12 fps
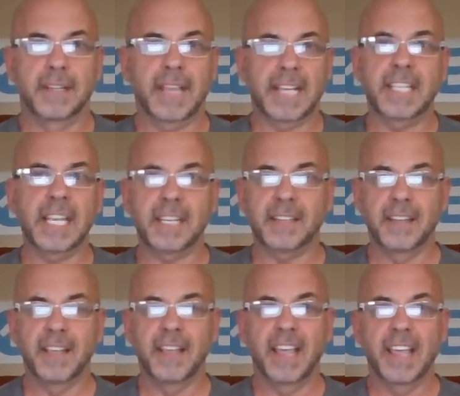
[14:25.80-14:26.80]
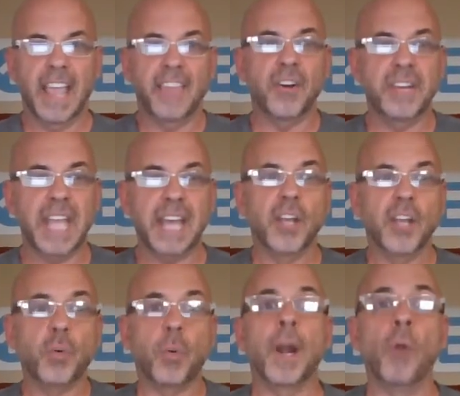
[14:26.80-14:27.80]
That's it. And they're
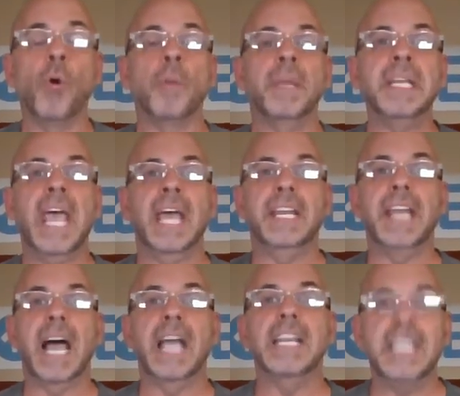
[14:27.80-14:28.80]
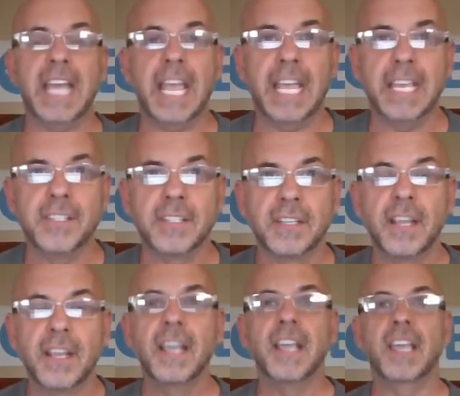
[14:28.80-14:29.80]
dead. Twitter will be dead in 90 days
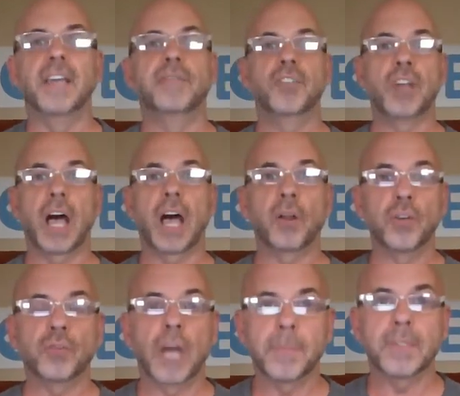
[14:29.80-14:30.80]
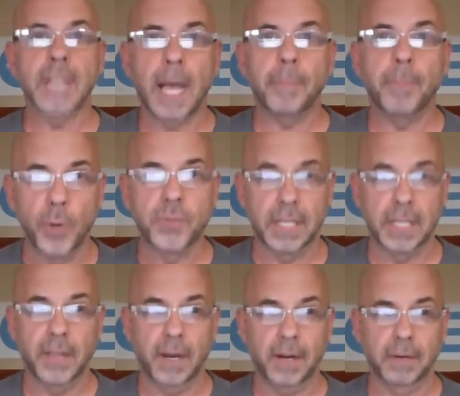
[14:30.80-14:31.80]
if Donald Trump stopped
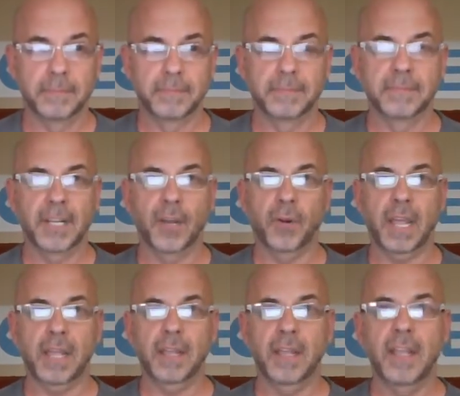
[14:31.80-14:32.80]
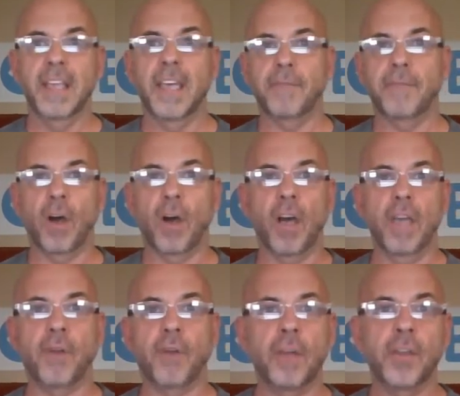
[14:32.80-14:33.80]
posting there. Okay?
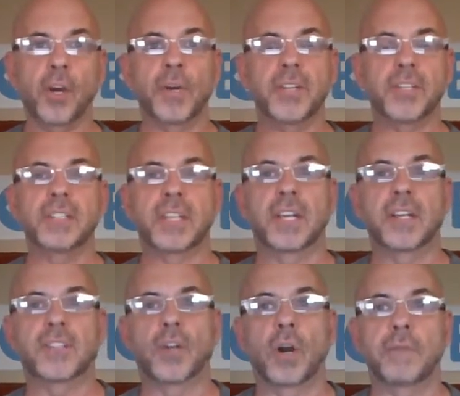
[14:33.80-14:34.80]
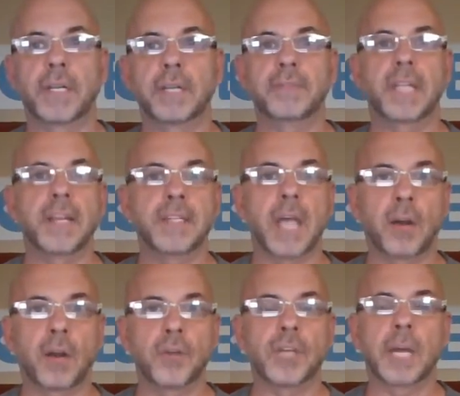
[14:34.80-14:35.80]
If all the Christians and conservatives and
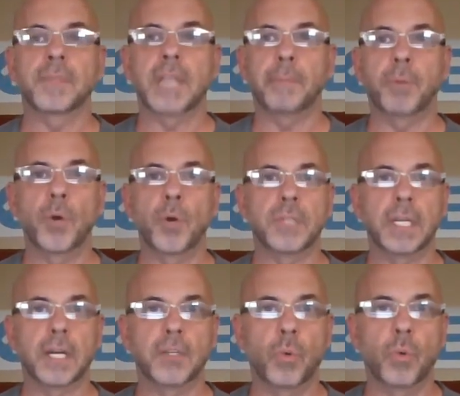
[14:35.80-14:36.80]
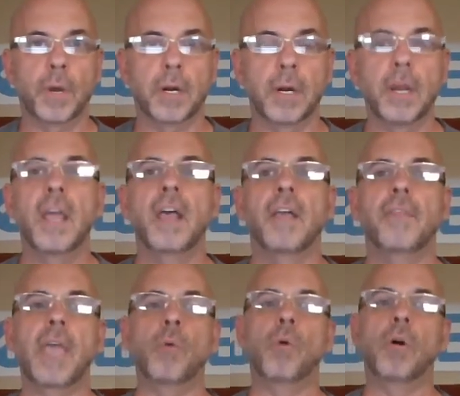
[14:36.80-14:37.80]
Donald Trump stop posting on Twitter,
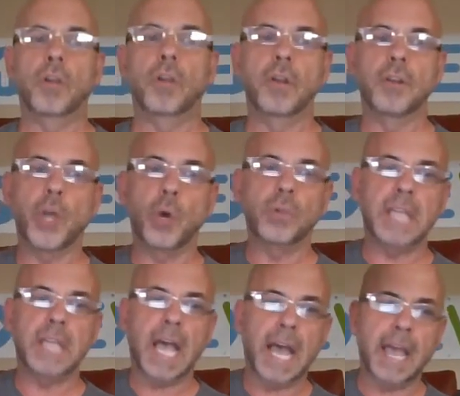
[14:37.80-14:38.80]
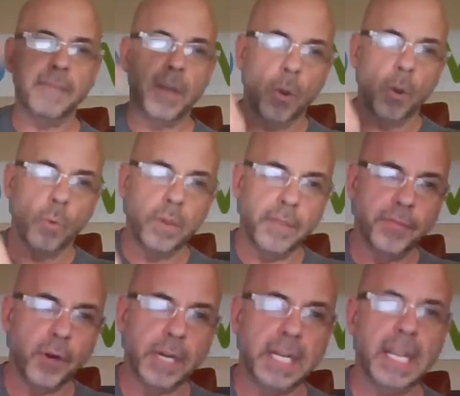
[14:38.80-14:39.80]
they will nosedive
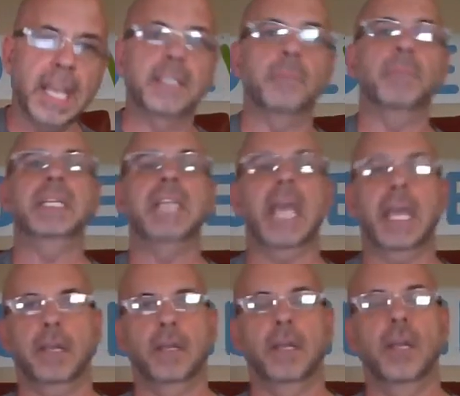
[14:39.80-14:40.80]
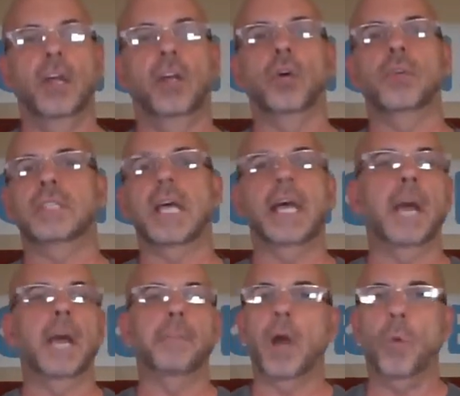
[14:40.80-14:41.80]
within 30 days and be dead. Go sign
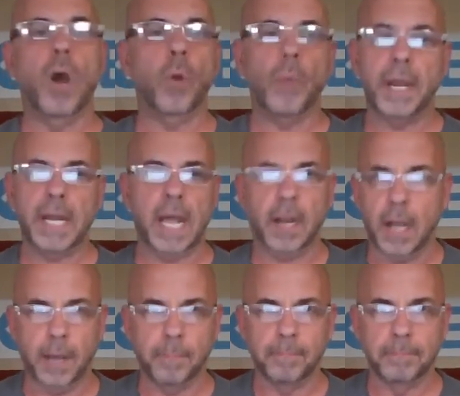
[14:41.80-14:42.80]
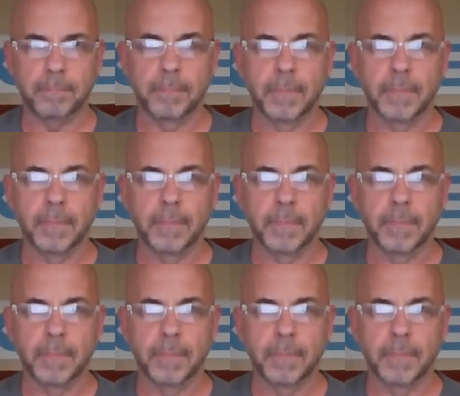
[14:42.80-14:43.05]
up on oneway.com.